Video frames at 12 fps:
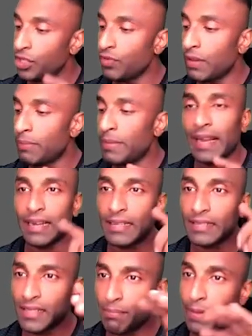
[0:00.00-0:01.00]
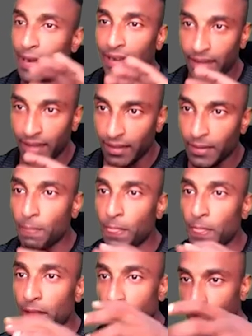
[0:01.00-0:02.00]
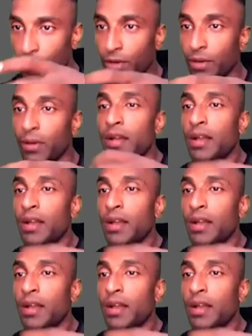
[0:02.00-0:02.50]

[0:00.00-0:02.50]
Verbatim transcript: you will be getting some better uh, you know